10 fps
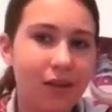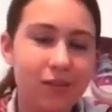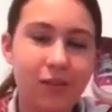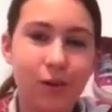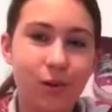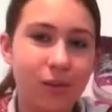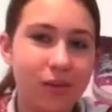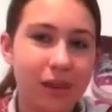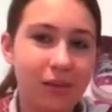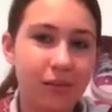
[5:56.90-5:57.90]
So,
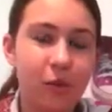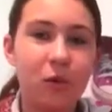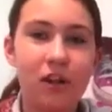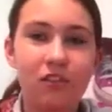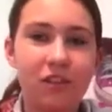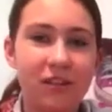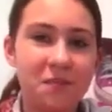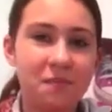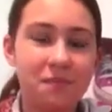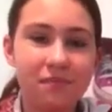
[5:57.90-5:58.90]
thanks for watching,
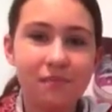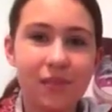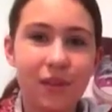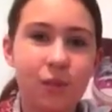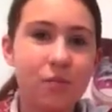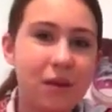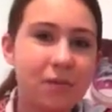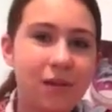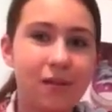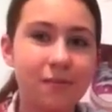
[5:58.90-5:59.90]
and
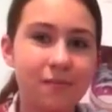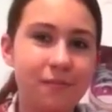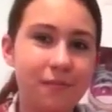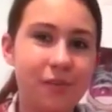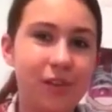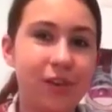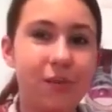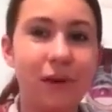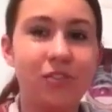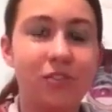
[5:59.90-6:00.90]
remember, feel good
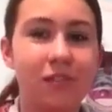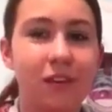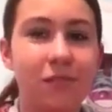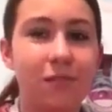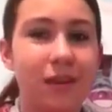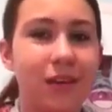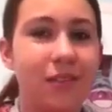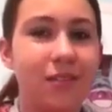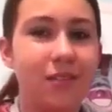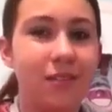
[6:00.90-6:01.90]
about yourself because